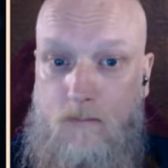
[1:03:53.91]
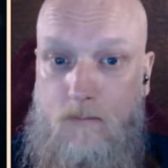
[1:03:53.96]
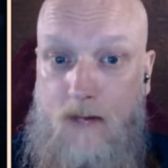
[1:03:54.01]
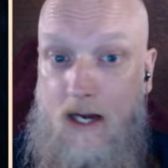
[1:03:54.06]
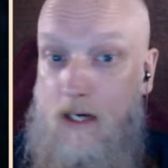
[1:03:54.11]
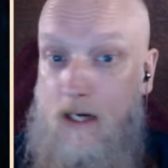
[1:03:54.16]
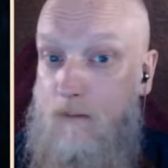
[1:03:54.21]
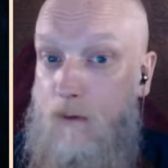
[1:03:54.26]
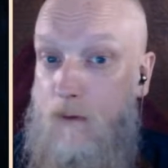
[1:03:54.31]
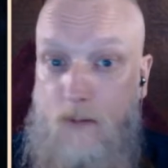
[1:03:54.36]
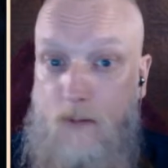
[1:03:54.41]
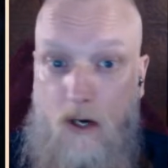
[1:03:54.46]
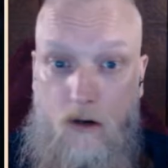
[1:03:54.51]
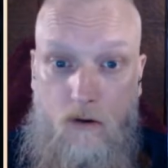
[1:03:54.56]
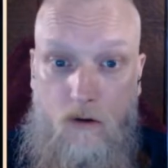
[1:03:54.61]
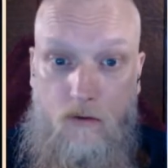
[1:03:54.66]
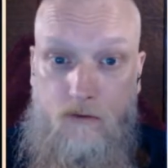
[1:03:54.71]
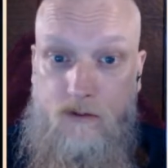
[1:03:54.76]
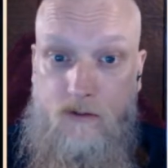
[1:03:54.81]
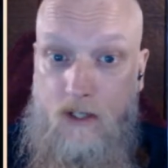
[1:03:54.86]
animal
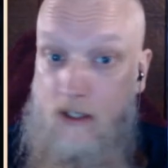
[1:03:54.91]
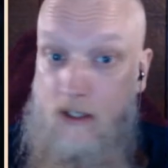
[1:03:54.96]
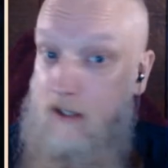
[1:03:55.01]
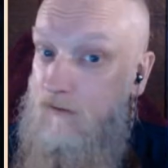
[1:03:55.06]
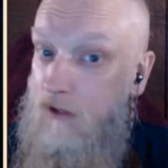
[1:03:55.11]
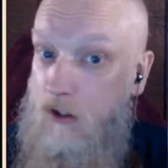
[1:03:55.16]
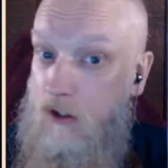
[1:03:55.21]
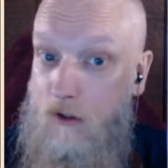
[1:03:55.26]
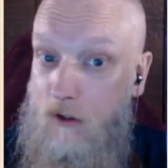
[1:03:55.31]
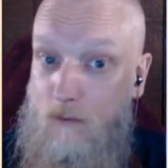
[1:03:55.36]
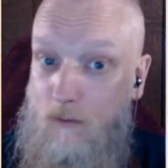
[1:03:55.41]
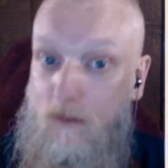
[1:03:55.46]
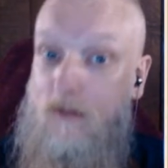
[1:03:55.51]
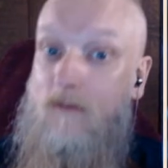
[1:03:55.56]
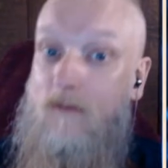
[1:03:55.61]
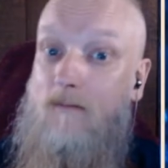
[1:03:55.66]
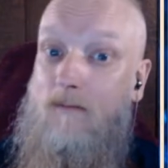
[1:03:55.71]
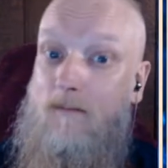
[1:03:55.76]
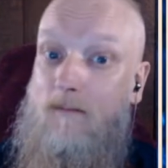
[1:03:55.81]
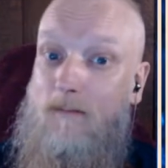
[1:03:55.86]
bones, and even human
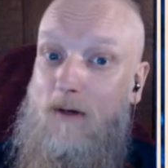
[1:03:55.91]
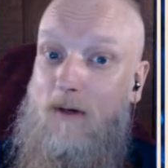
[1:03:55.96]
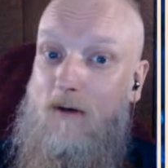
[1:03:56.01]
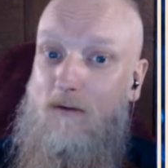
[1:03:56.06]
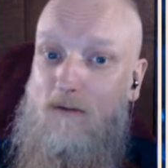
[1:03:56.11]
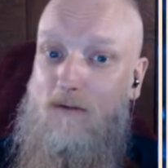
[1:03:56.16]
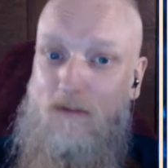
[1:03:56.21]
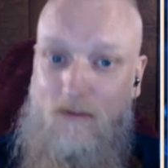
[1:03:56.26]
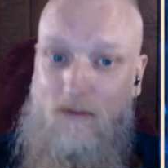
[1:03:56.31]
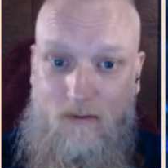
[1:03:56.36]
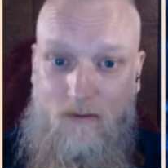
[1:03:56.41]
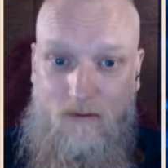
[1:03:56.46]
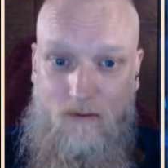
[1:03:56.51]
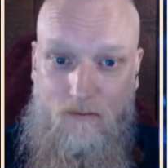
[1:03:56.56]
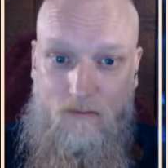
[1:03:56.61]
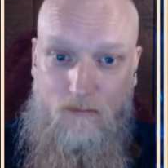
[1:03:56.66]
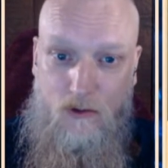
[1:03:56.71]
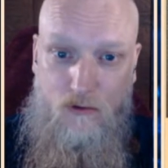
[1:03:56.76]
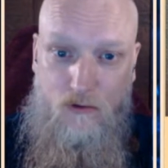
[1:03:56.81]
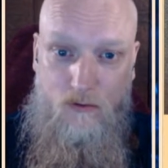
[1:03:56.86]
bones,
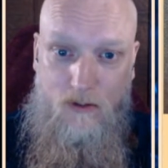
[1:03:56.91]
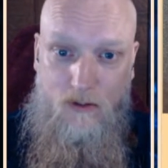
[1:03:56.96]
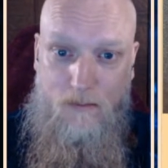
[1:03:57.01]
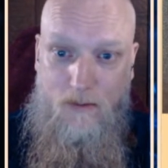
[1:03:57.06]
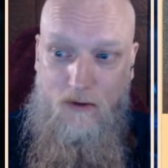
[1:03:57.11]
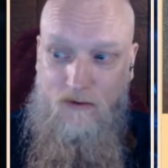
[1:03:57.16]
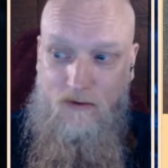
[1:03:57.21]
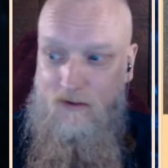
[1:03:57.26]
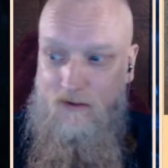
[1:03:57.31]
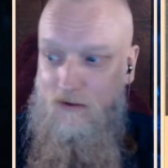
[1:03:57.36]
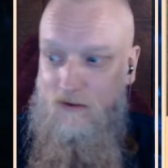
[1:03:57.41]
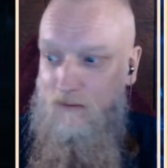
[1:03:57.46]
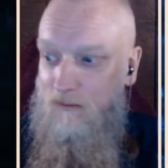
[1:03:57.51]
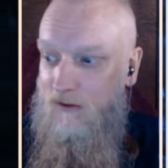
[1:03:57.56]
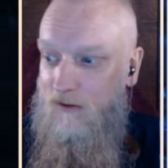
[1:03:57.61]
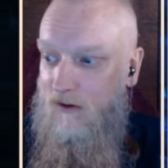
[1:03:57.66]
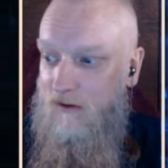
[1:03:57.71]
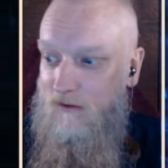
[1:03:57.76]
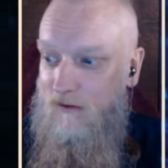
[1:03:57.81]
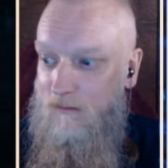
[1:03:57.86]
ritual deposits
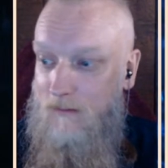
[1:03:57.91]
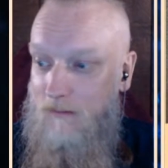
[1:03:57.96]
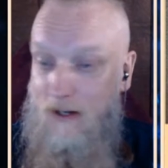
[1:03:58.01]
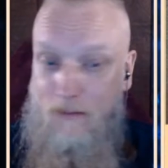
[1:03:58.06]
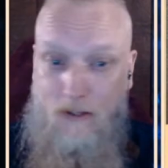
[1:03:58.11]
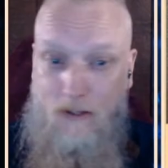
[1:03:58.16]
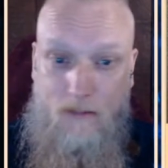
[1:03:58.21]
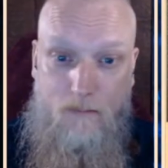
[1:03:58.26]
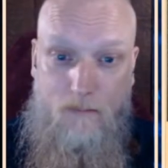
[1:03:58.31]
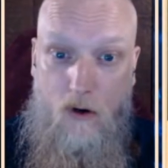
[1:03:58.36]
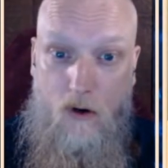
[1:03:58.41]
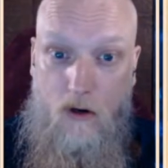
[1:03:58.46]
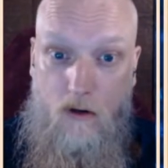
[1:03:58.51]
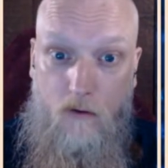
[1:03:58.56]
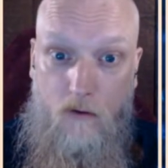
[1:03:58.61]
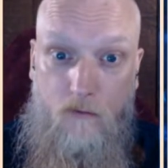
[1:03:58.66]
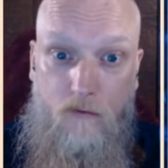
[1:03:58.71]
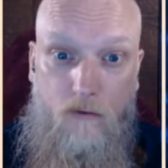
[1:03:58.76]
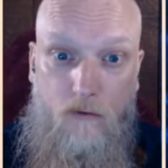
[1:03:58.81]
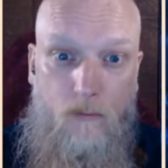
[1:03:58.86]
sometimes, maybe part
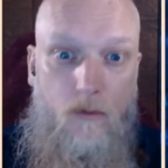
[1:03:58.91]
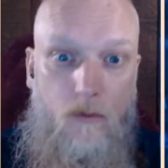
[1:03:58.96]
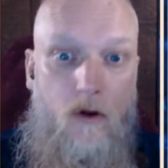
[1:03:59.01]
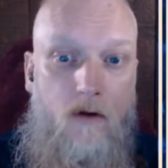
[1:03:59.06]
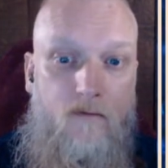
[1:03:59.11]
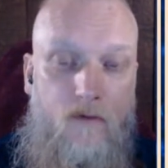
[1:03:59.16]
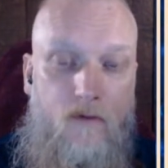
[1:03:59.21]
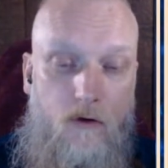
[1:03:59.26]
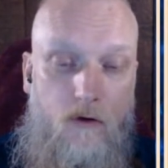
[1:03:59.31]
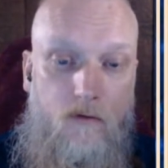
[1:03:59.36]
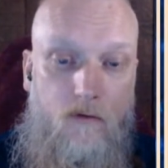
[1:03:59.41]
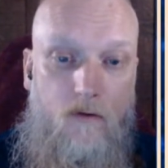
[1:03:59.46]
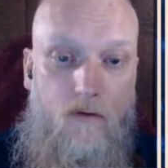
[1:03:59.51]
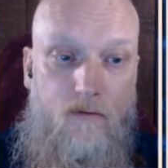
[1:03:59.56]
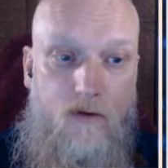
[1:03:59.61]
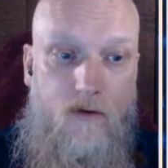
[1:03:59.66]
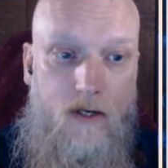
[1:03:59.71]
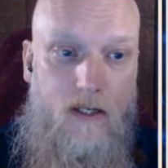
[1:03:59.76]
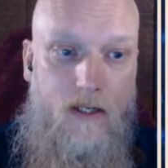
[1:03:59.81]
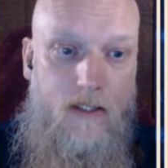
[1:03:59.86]
of some kind of votive
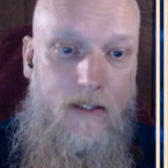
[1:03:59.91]
offering.